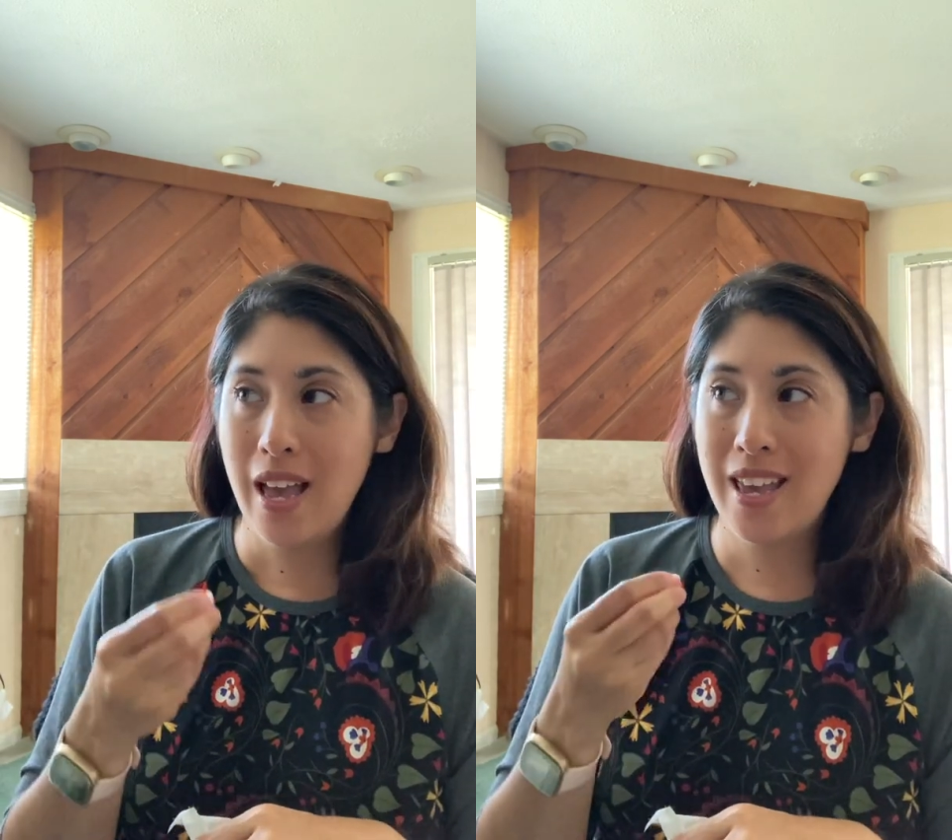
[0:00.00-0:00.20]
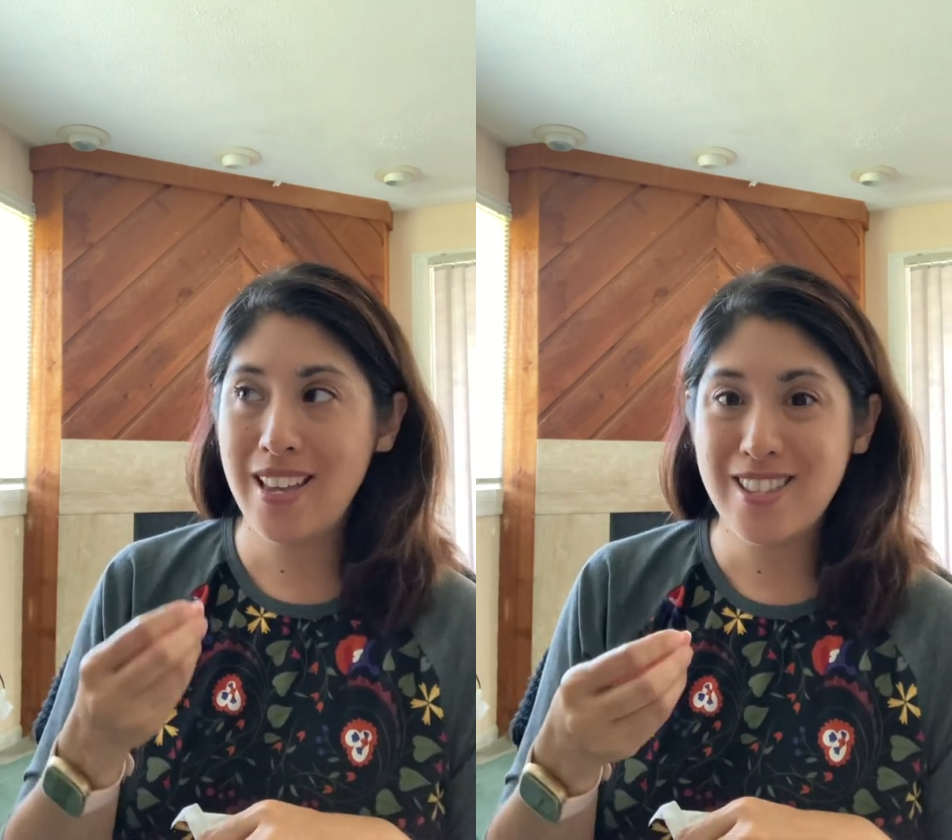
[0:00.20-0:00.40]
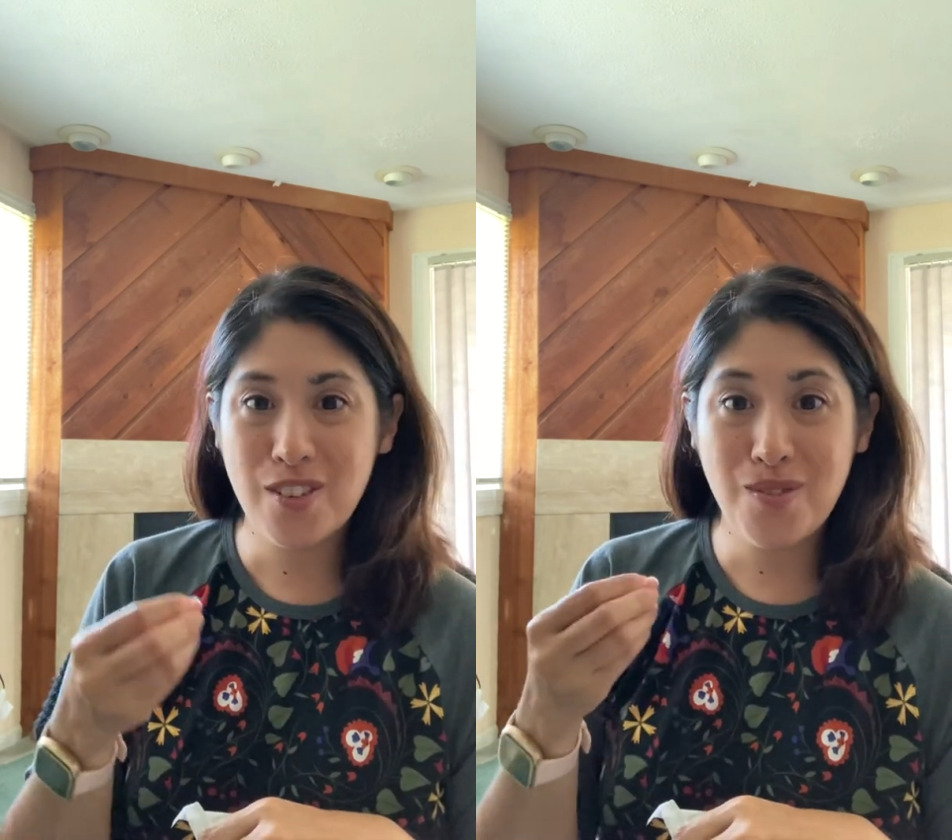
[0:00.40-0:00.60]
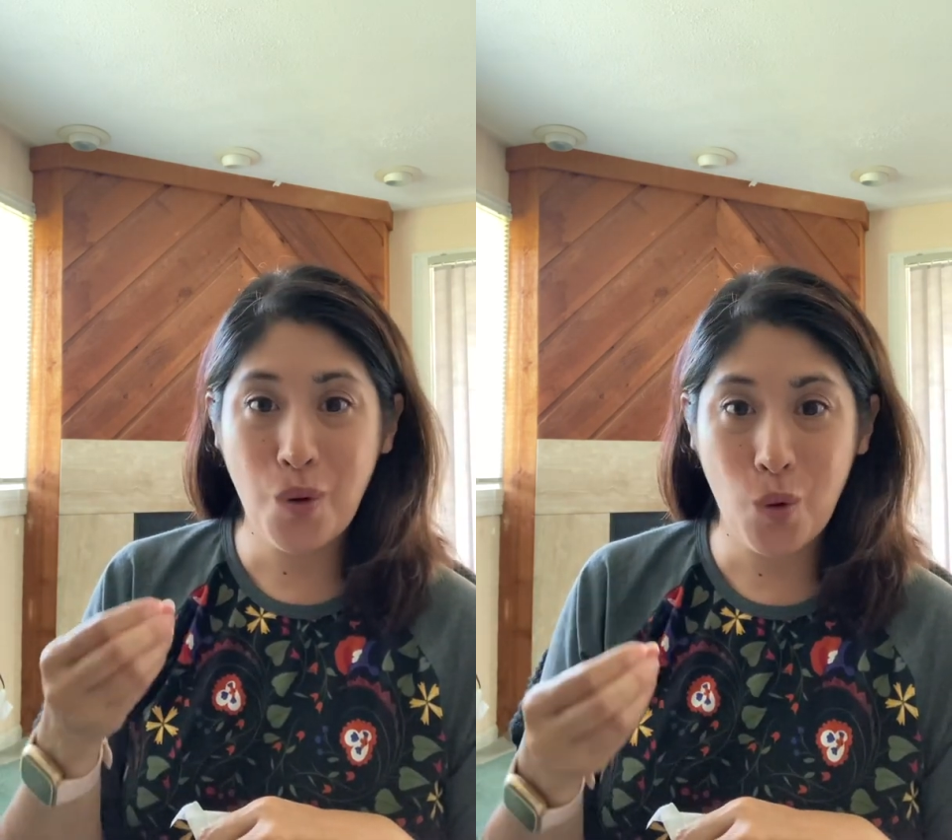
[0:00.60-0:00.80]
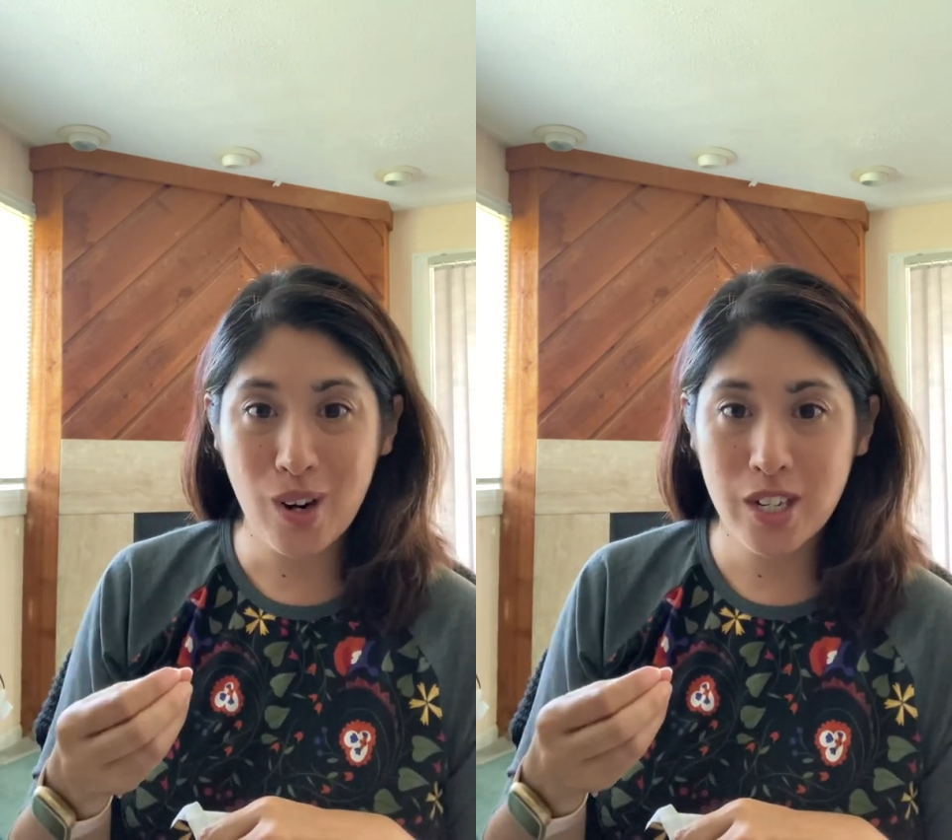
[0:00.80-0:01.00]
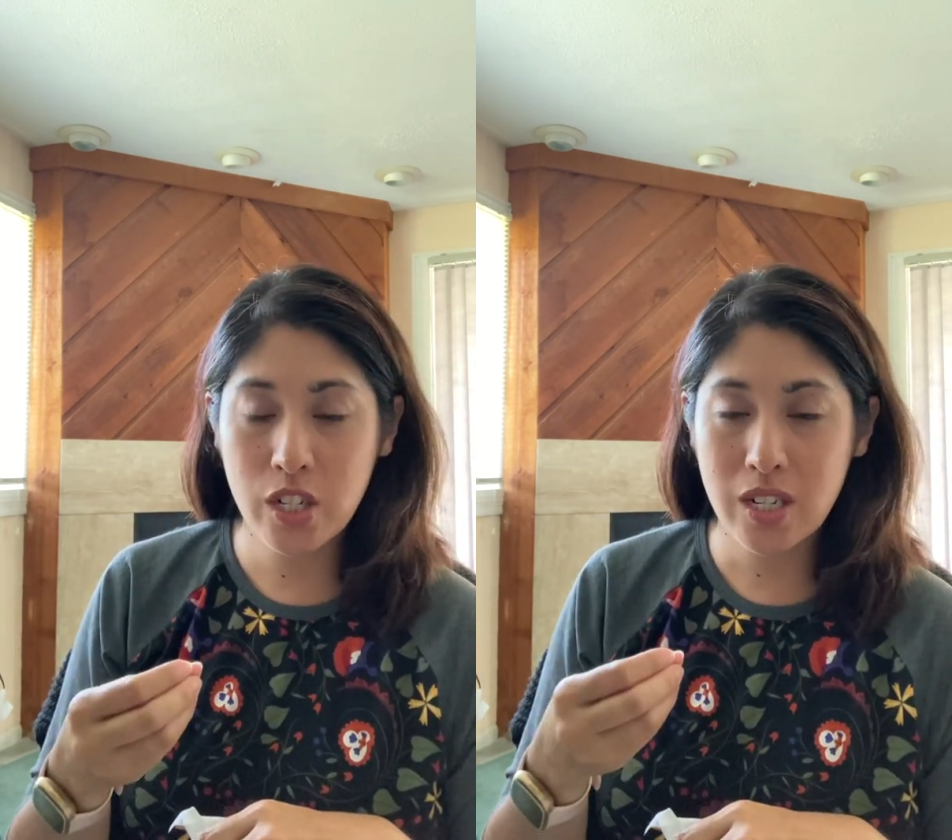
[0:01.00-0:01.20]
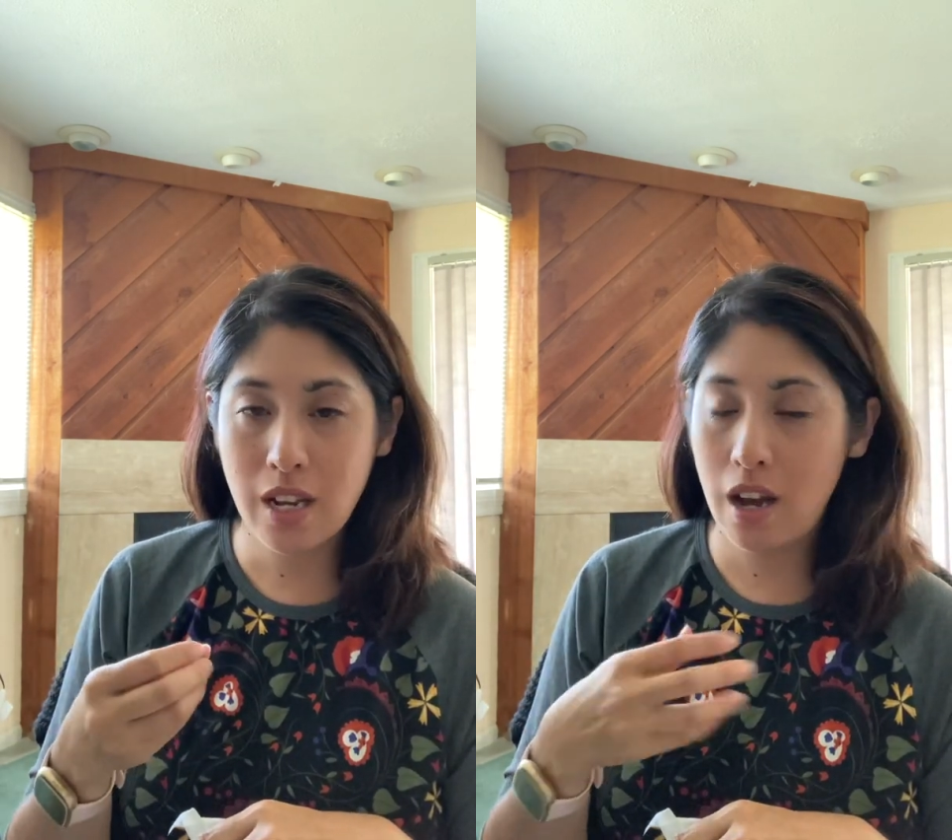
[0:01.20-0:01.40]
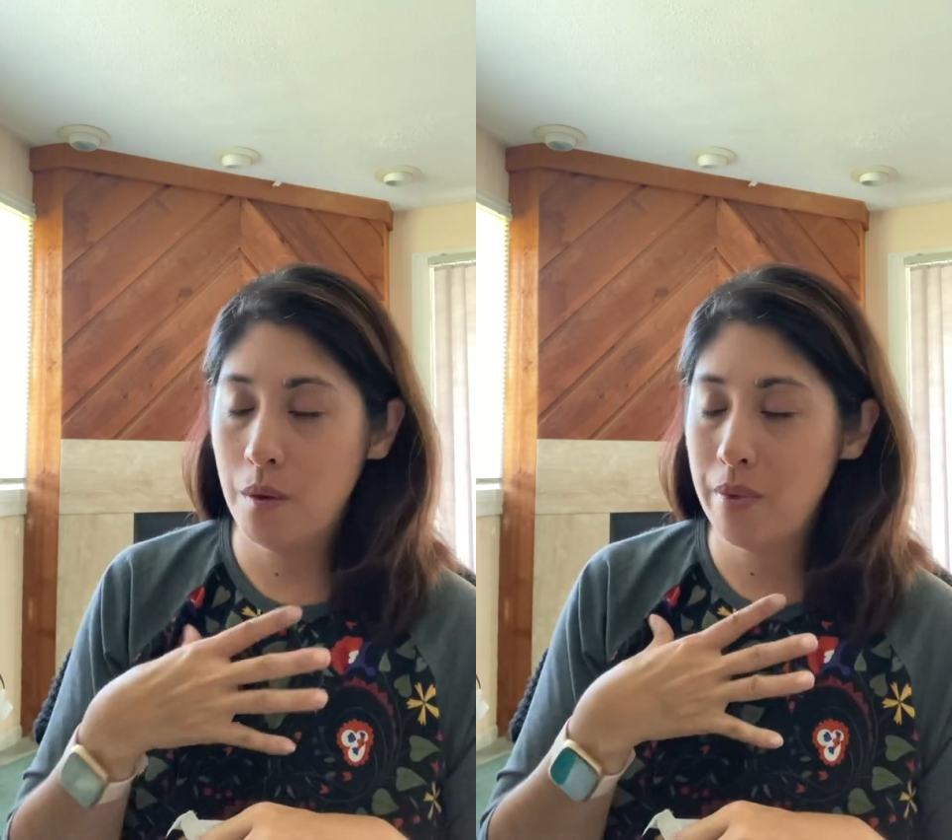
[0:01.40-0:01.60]
hints of orange.
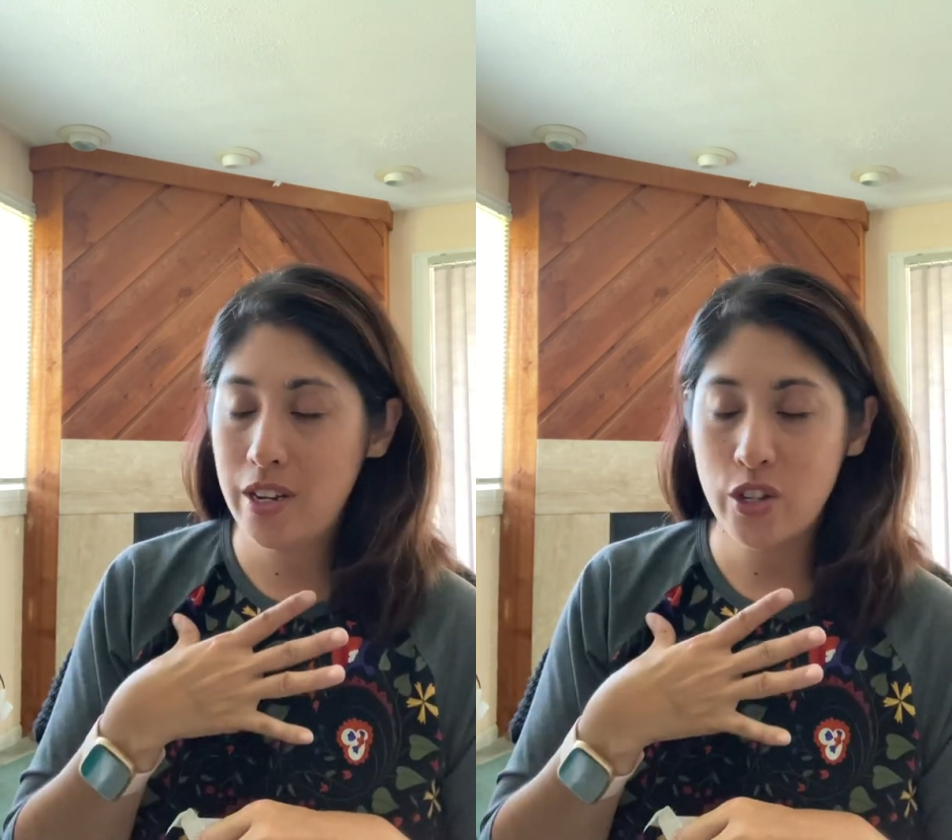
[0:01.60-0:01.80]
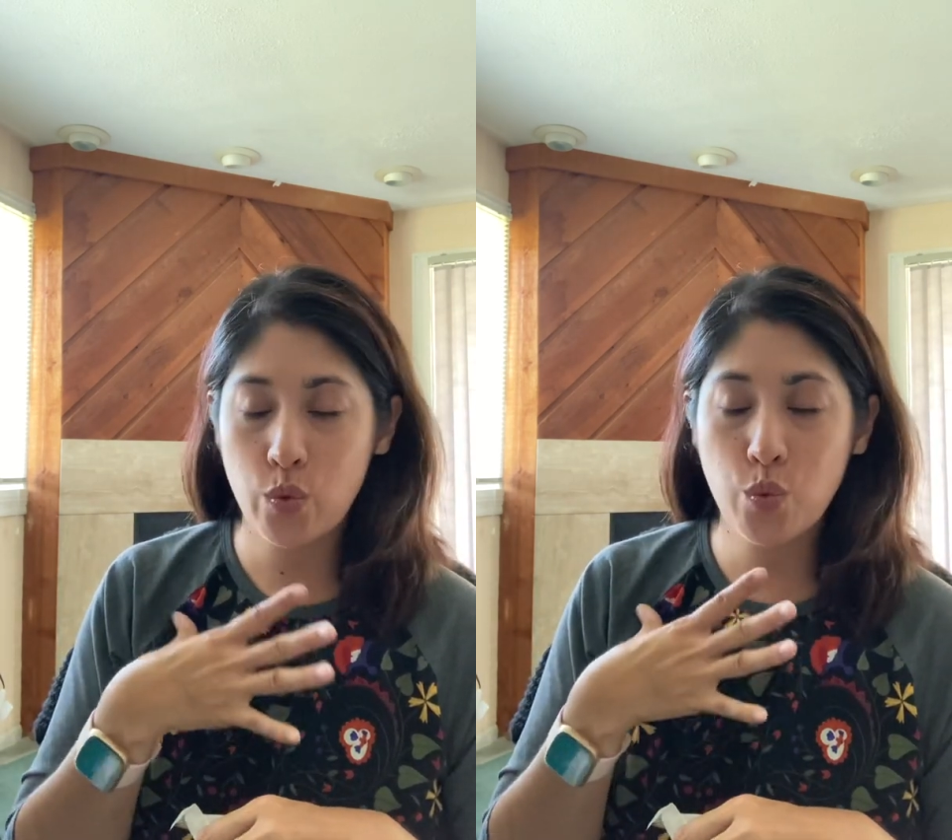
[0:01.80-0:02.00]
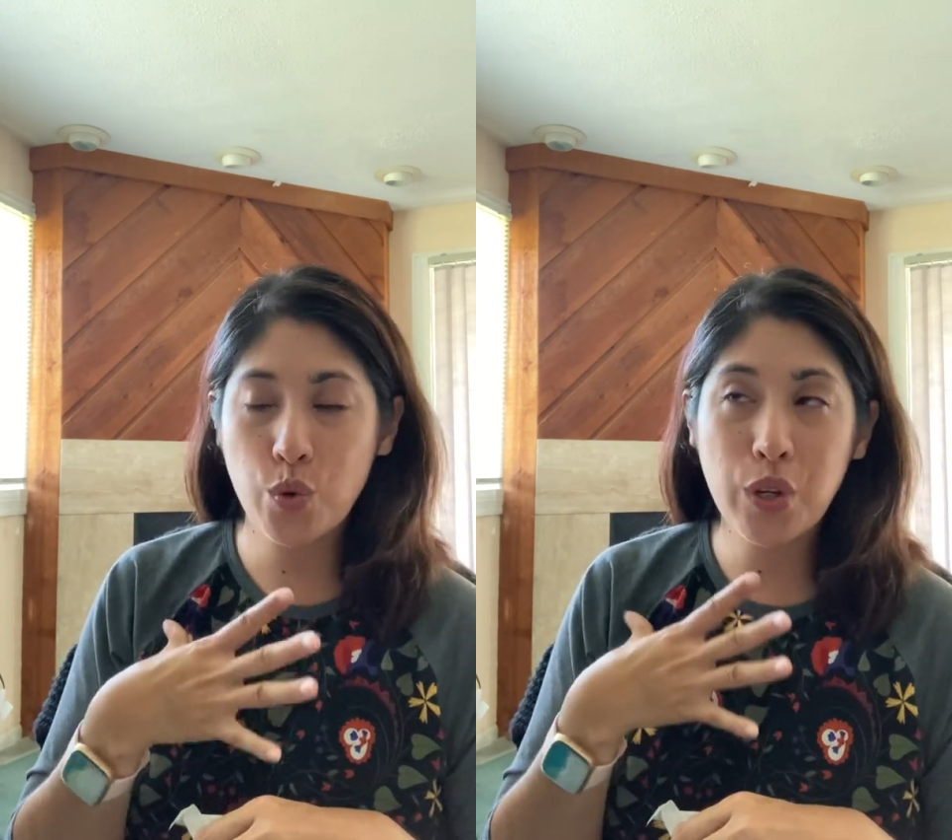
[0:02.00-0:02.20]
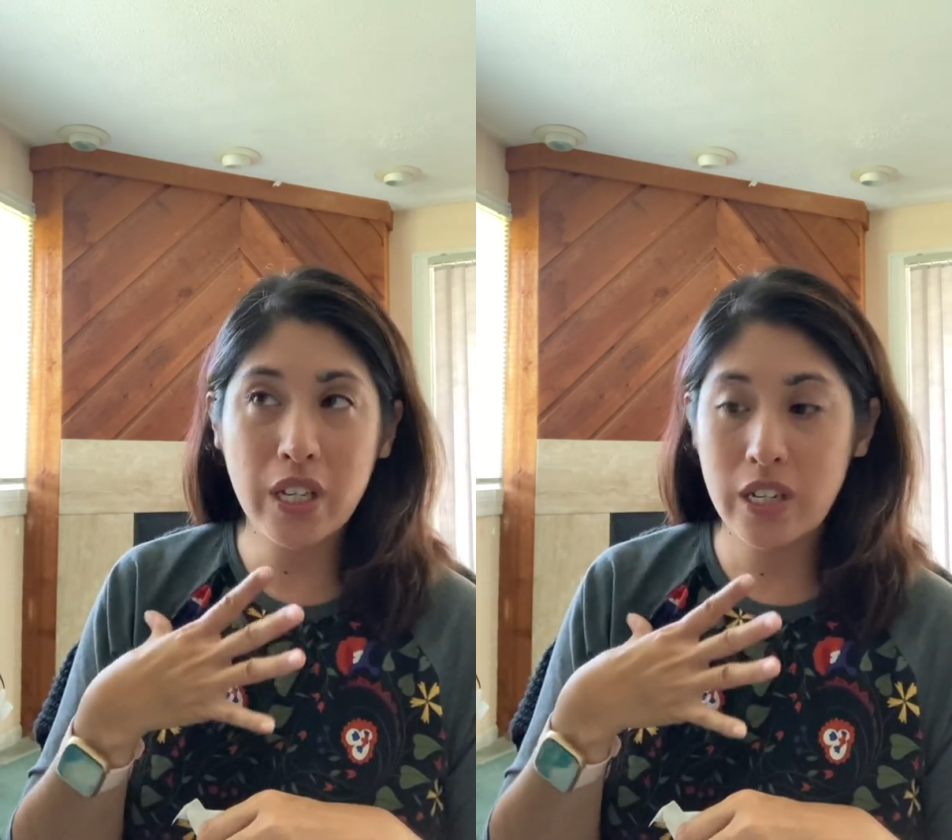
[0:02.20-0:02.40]
It just really